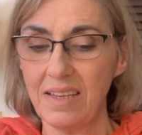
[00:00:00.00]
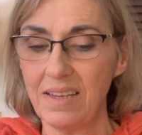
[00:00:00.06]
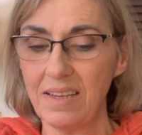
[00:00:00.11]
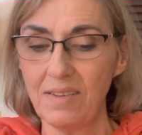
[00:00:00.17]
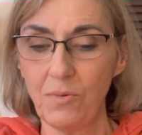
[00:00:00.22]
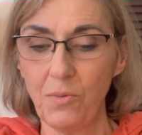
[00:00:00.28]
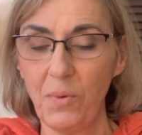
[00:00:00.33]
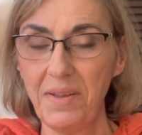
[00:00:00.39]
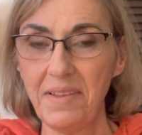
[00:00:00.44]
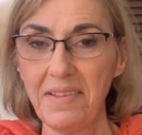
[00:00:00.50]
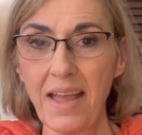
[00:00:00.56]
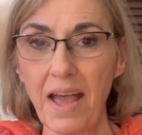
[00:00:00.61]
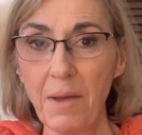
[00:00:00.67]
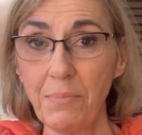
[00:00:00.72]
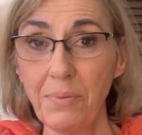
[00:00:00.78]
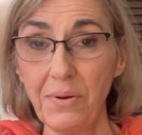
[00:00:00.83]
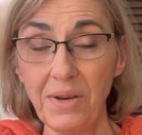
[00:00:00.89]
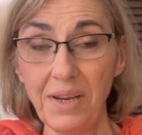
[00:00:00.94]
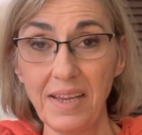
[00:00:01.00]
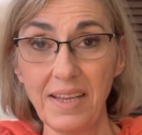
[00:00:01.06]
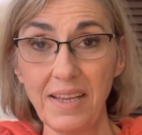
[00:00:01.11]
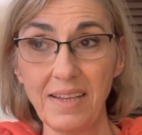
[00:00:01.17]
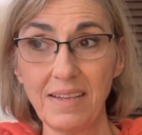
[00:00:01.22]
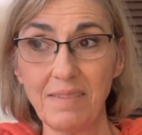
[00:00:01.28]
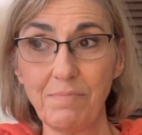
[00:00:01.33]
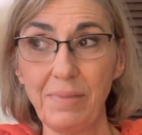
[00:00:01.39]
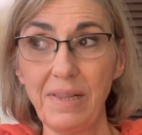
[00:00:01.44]
was that put
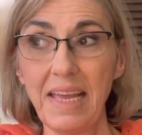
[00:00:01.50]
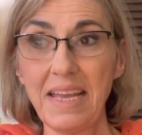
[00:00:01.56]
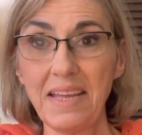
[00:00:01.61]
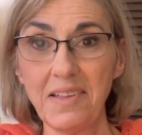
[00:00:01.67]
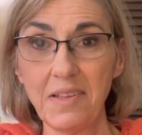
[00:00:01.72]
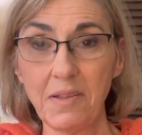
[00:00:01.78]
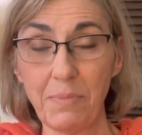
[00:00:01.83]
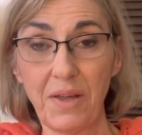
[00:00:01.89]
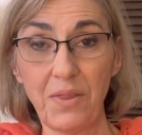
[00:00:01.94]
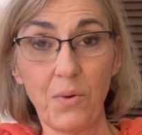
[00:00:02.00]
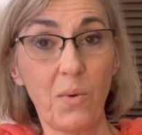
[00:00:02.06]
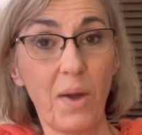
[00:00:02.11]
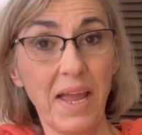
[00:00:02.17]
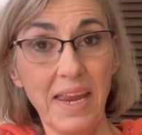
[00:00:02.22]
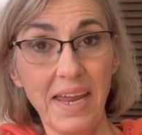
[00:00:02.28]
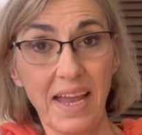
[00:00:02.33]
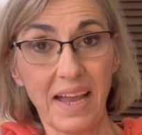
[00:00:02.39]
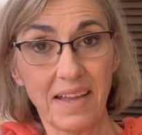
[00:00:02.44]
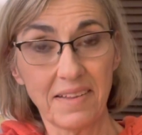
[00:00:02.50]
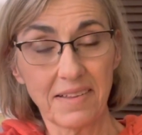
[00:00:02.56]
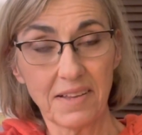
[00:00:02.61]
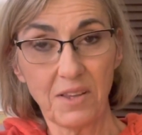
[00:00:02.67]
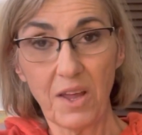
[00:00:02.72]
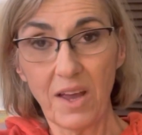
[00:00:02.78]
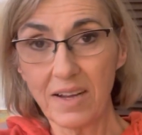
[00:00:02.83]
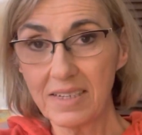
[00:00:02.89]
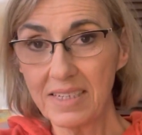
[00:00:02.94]
in place by the White Hats a
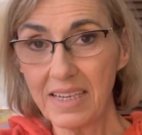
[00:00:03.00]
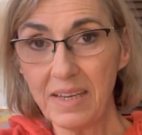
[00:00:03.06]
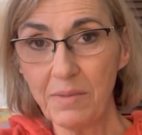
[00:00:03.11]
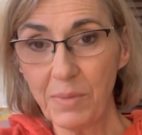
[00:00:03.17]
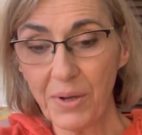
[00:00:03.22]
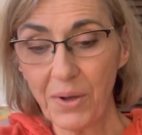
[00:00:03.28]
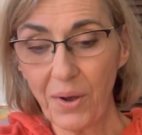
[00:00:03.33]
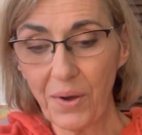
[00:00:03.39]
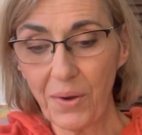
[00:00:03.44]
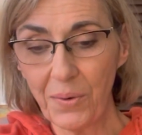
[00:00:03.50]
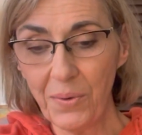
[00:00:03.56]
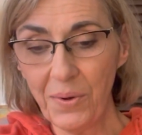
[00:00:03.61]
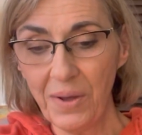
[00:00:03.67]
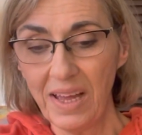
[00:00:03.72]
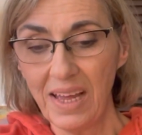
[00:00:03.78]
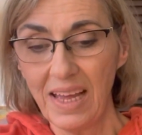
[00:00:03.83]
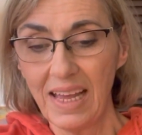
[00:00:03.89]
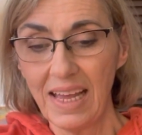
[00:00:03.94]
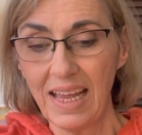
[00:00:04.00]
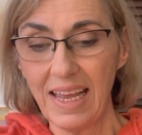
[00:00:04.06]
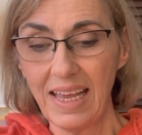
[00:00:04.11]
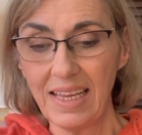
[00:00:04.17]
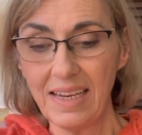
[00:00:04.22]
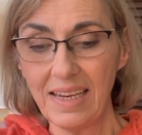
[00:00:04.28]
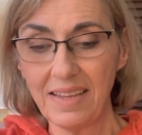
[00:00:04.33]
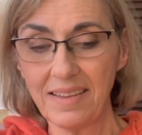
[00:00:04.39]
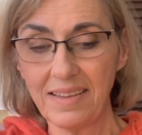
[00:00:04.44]
long time ago?
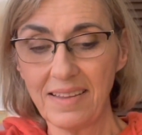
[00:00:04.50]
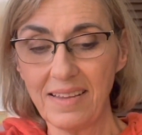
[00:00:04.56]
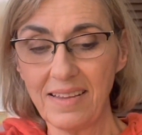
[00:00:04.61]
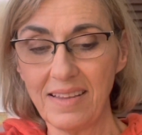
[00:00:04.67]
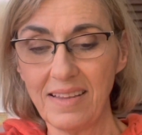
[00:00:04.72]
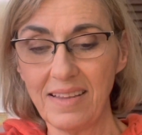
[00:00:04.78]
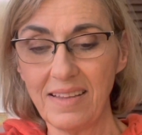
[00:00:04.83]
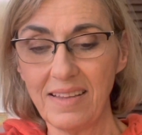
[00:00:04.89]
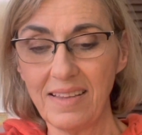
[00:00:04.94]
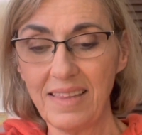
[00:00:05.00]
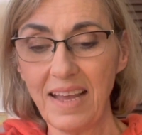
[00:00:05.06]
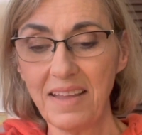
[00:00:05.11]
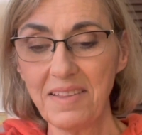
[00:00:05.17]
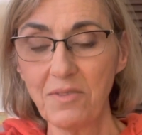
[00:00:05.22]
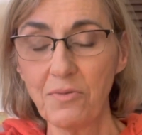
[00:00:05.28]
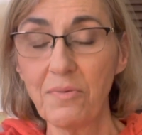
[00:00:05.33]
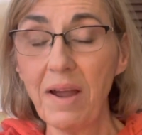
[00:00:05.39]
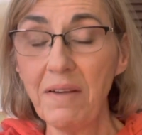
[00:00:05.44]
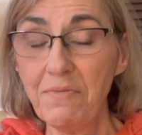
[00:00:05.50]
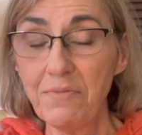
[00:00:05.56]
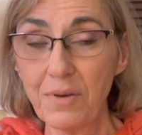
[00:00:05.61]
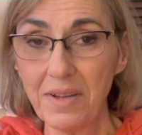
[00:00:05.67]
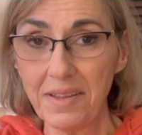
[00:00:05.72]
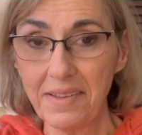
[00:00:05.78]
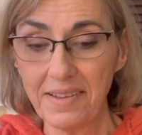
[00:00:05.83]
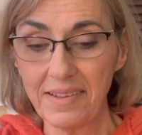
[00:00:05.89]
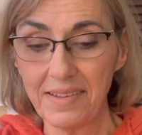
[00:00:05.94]
And that's a
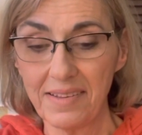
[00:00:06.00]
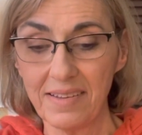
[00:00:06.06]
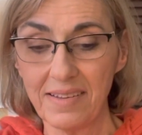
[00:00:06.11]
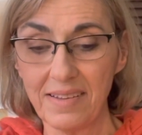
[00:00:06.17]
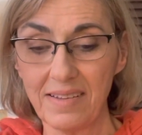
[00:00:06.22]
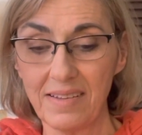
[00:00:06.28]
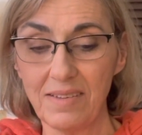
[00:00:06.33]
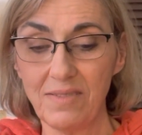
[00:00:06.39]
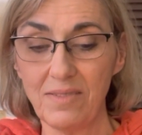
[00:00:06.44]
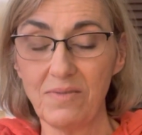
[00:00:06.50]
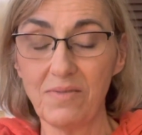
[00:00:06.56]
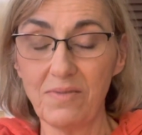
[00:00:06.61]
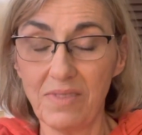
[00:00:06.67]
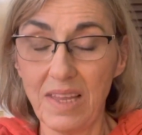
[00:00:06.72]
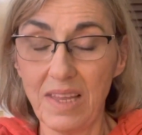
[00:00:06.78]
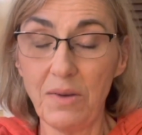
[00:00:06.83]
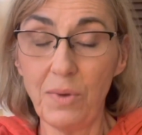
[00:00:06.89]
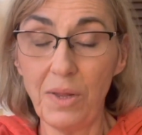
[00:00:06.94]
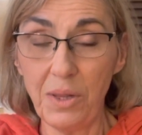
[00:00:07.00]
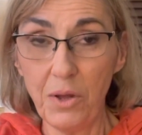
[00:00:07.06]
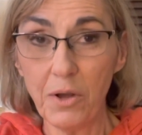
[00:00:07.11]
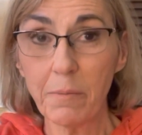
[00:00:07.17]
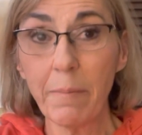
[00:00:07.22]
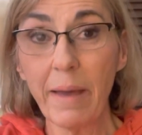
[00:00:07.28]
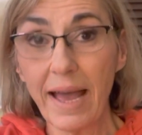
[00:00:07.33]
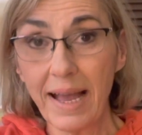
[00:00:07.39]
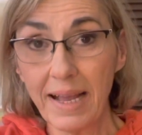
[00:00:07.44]
reference that we'll look
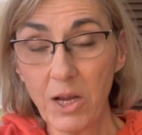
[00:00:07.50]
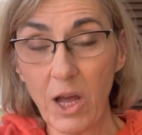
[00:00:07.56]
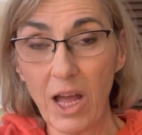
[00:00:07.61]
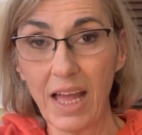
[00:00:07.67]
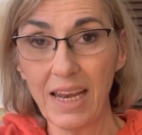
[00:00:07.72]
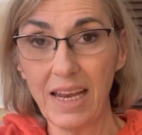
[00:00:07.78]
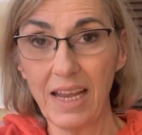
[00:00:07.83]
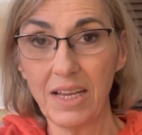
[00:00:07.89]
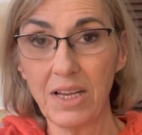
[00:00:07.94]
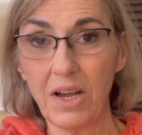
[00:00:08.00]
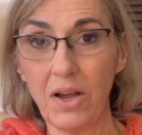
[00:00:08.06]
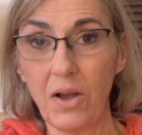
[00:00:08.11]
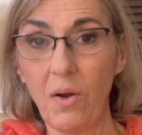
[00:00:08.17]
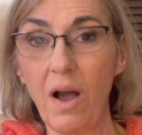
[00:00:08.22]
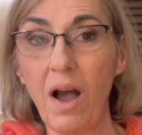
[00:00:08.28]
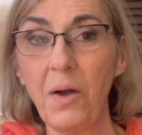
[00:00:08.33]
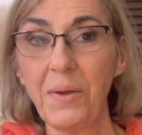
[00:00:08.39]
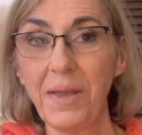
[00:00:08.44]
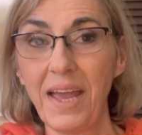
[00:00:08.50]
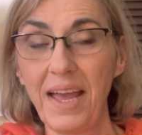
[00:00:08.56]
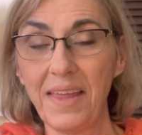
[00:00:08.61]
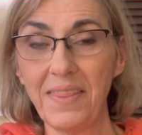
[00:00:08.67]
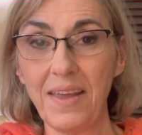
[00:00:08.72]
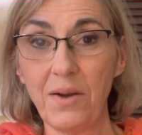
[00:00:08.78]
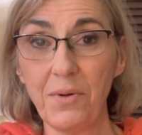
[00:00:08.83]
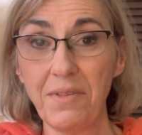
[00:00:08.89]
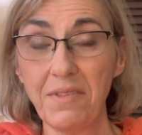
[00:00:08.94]
back on and go, oh yeah,
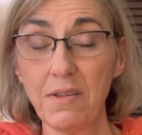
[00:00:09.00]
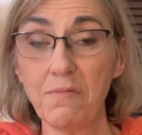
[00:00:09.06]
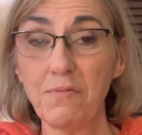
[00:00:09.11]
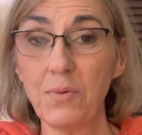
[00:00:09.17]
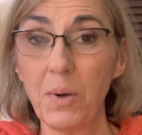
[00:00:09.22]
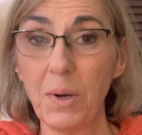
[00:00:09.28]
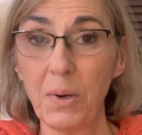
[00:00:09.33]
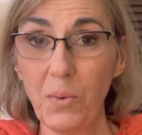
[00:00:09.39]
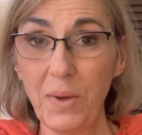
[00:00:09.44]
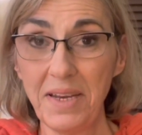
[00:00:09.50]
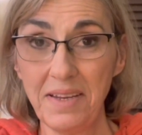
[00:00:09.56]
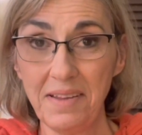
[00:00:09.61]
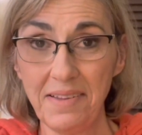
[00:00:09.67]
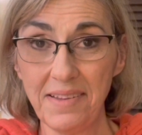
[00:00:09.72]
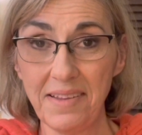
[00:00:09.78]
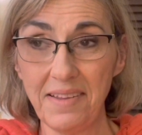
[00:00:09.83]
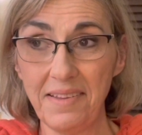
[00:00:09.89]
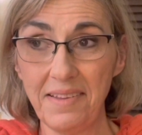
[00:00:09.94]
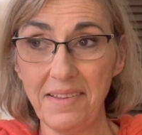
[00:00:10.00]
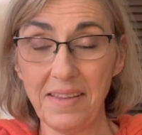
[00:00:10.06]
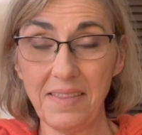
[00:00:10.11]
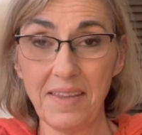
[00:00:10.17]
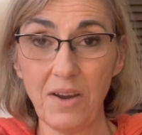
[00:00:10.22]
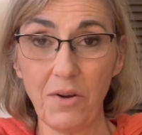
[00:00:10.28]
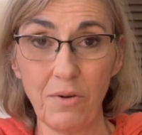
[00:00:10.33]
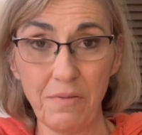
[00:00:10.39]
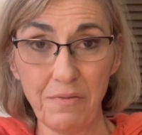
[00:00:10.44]
that was the 4 witnesses that
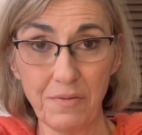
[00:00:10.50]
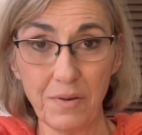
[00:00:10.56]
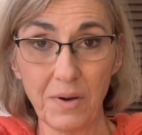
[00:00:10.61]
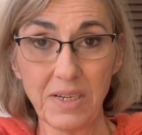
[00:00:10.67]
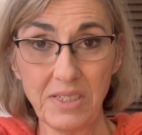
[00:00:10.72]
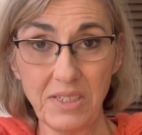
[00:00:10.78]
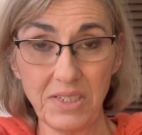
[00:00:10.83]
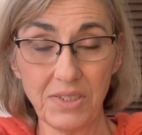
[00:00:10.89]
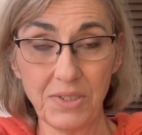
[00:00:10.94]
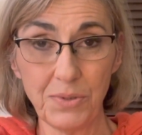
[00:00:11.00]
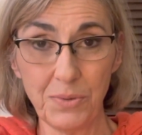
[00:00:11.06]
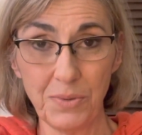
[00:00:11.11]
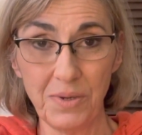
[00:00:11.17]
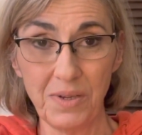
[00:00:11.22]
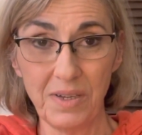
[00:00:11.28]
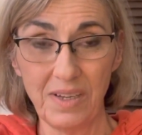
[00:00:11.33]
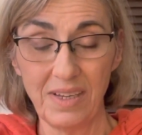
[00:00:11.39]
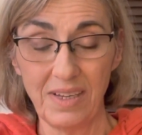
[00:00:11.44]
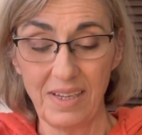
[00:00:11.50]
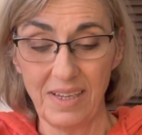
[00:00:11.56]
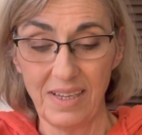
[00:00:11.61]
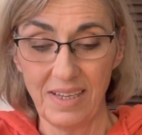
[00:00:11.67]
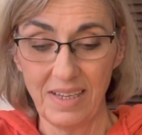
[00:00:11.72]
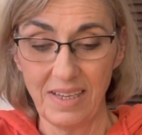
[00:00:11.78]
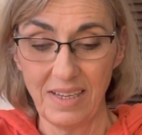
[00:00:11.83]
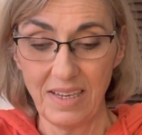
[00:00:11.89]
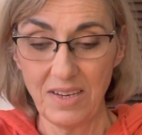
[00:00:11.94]
they're referring to,
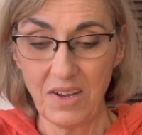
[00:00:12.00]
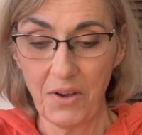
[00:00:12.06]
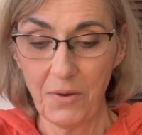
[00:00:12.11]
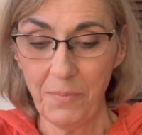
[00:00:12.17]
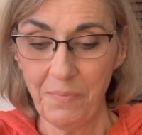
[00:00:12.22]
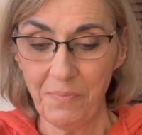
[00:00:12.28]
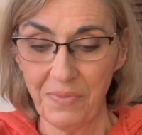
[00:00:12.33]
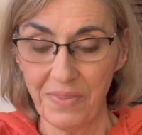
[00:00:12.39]
you know.